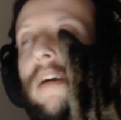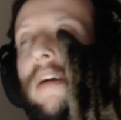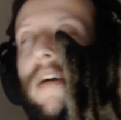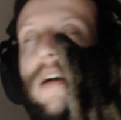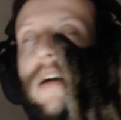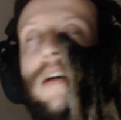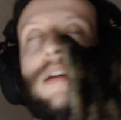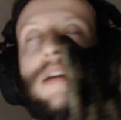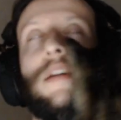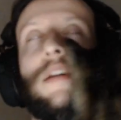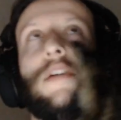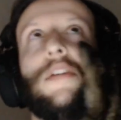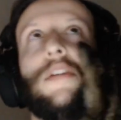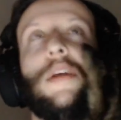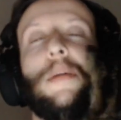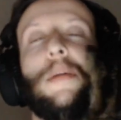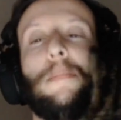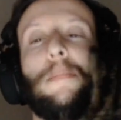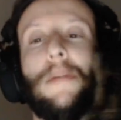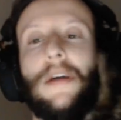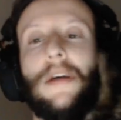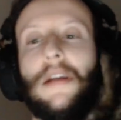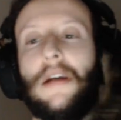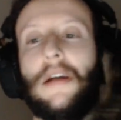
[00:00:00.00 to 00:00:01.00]
There's a
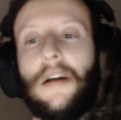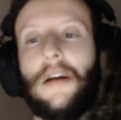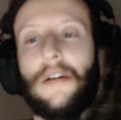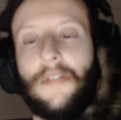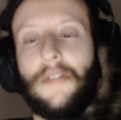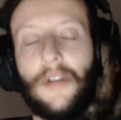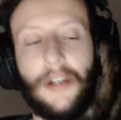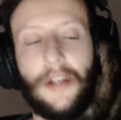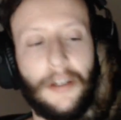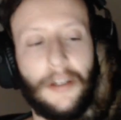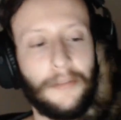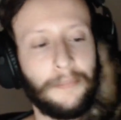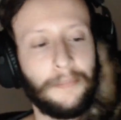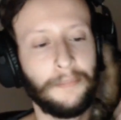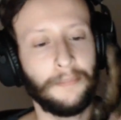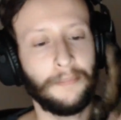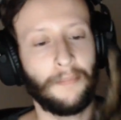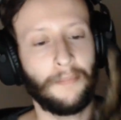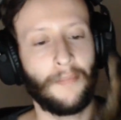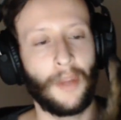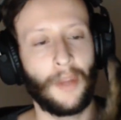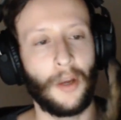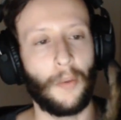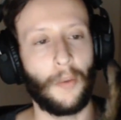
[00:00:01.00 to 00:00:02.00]
bit of a
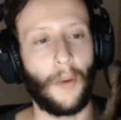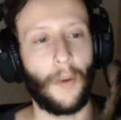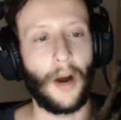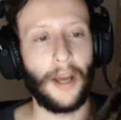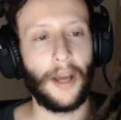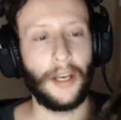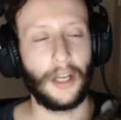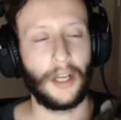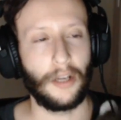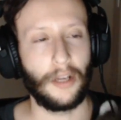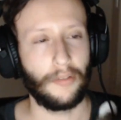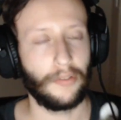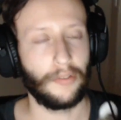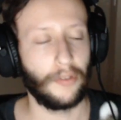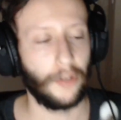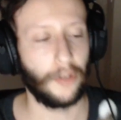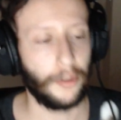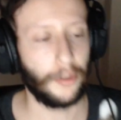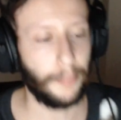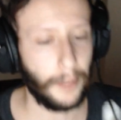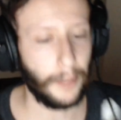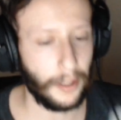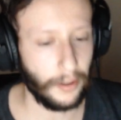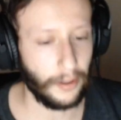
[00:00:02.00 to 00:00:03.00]
whine that comes from the
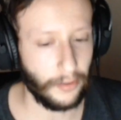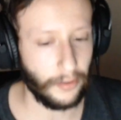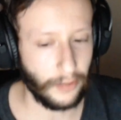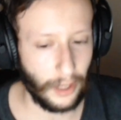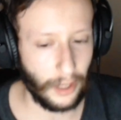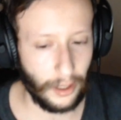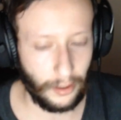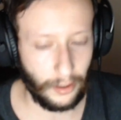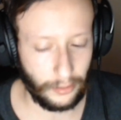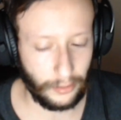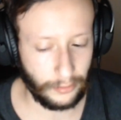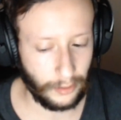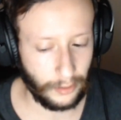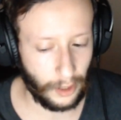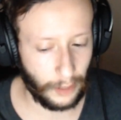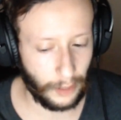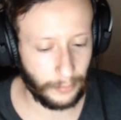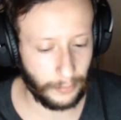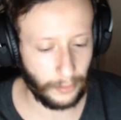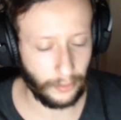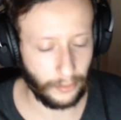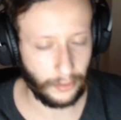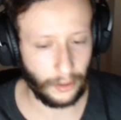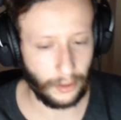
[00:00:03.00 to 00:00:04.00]
speakers at
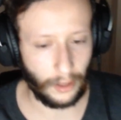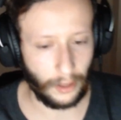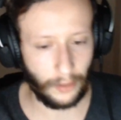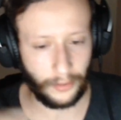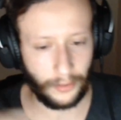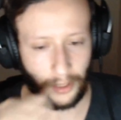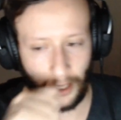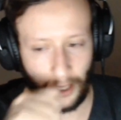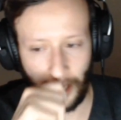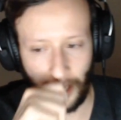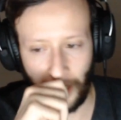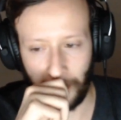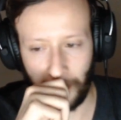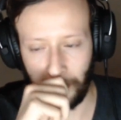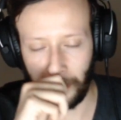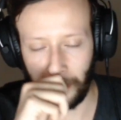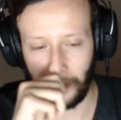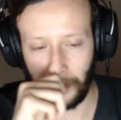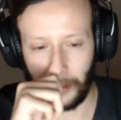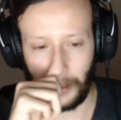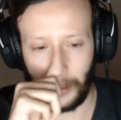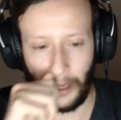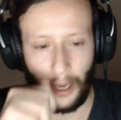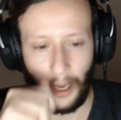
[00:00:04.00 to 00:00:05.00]
almost all times.
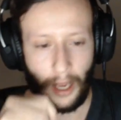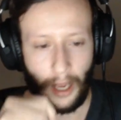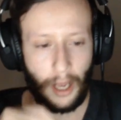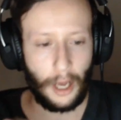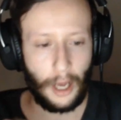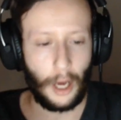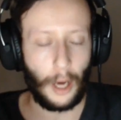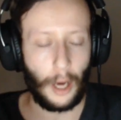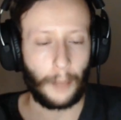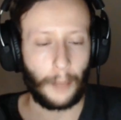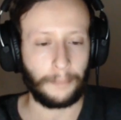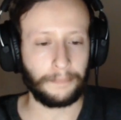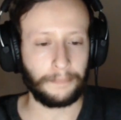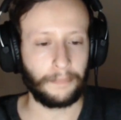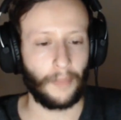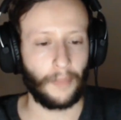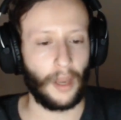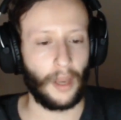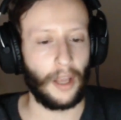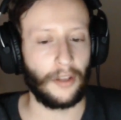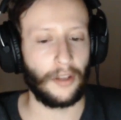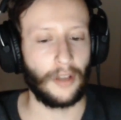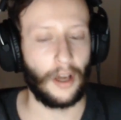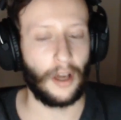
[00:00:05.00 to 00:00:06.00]
It's
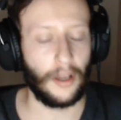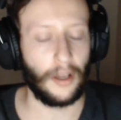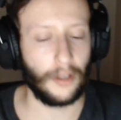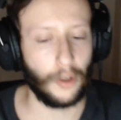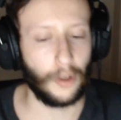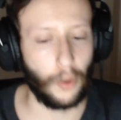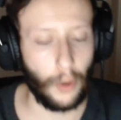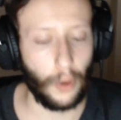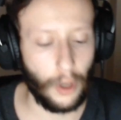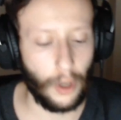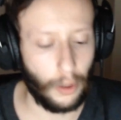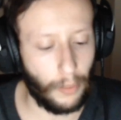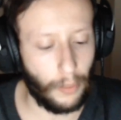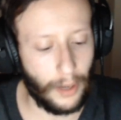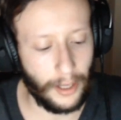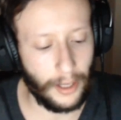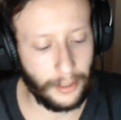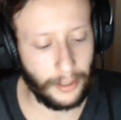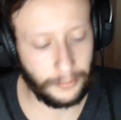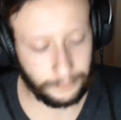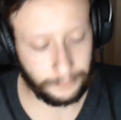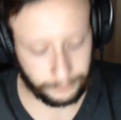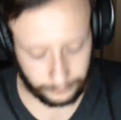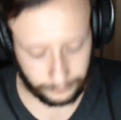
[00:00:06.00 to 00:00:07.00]
not coil whine.
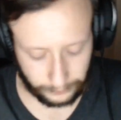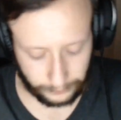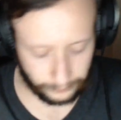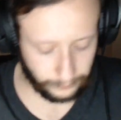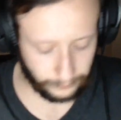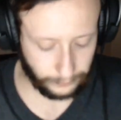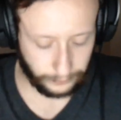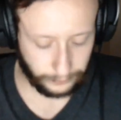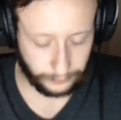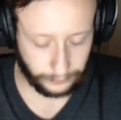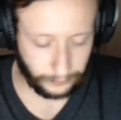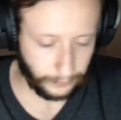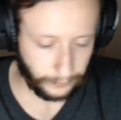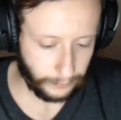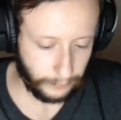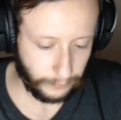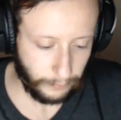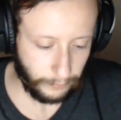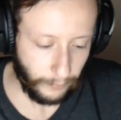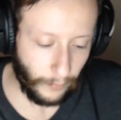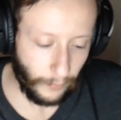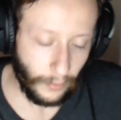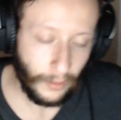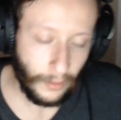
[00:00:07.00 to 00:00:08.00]

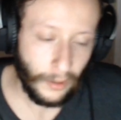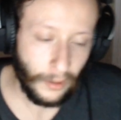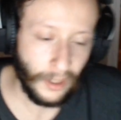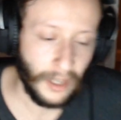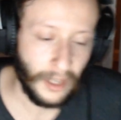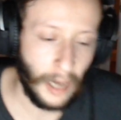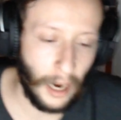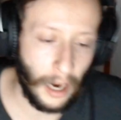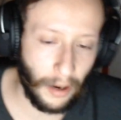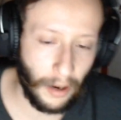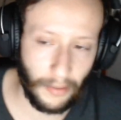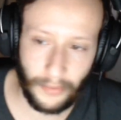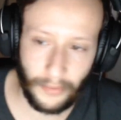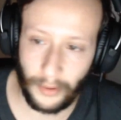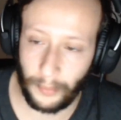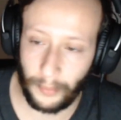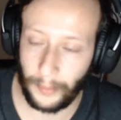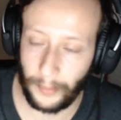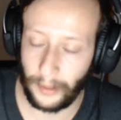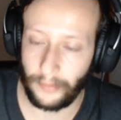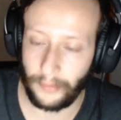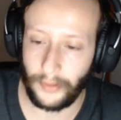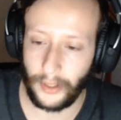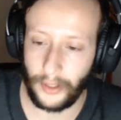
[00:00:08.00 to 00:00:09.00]
However,
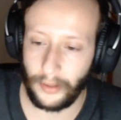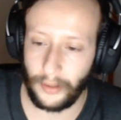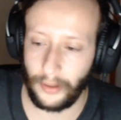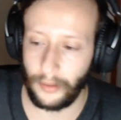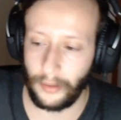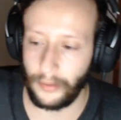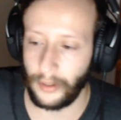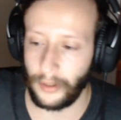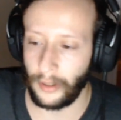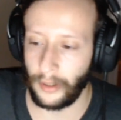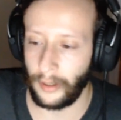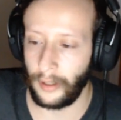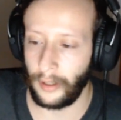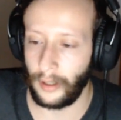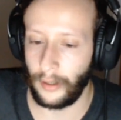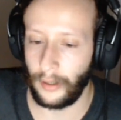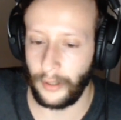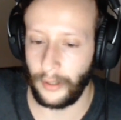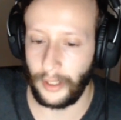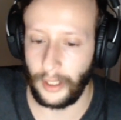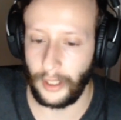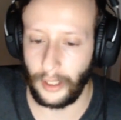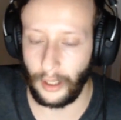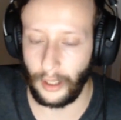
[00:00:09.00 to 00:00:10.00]
whenever you do turn it on the